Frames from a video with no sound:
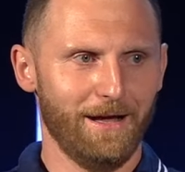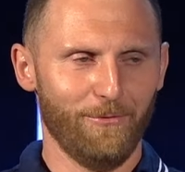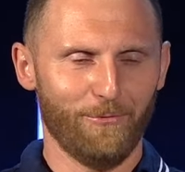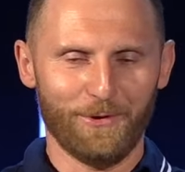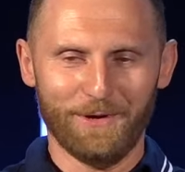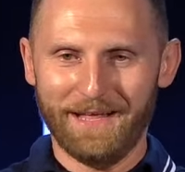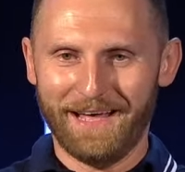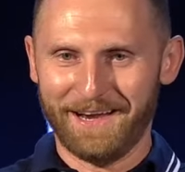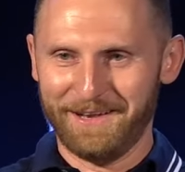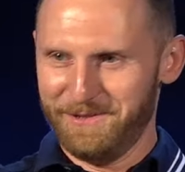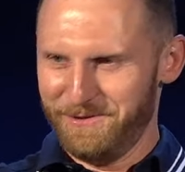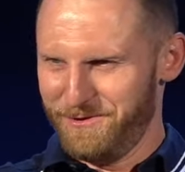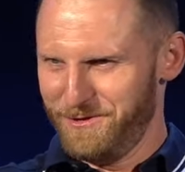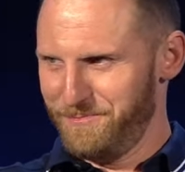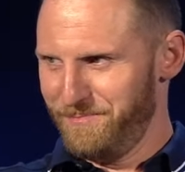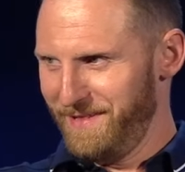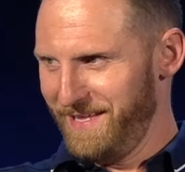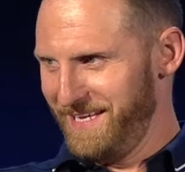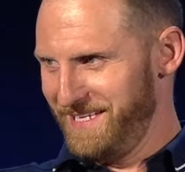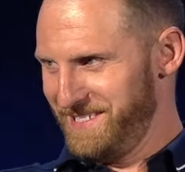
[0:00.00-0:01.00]
we're not in a
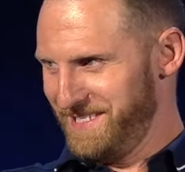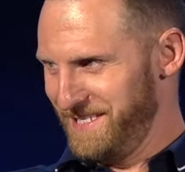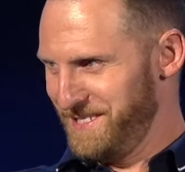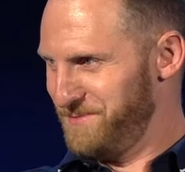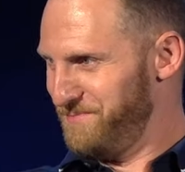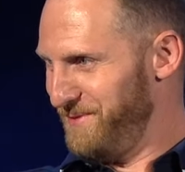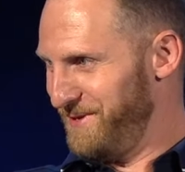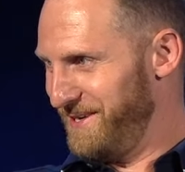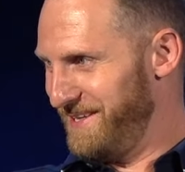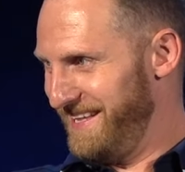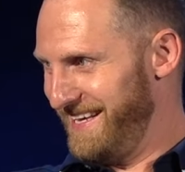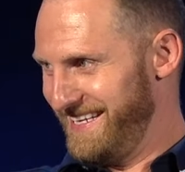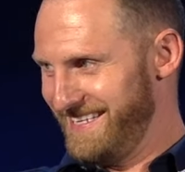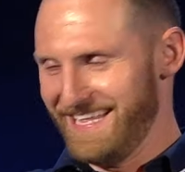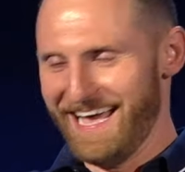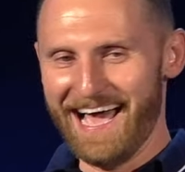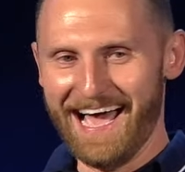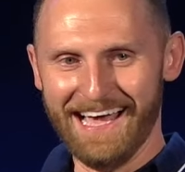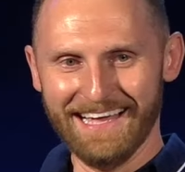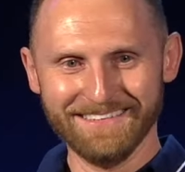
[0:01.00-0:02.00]
good place. Let's put it like
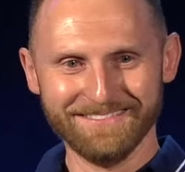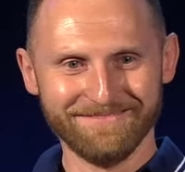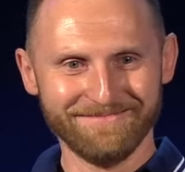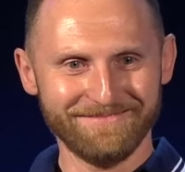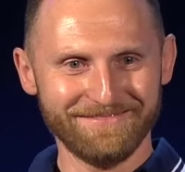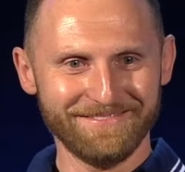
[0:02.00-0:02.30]
that.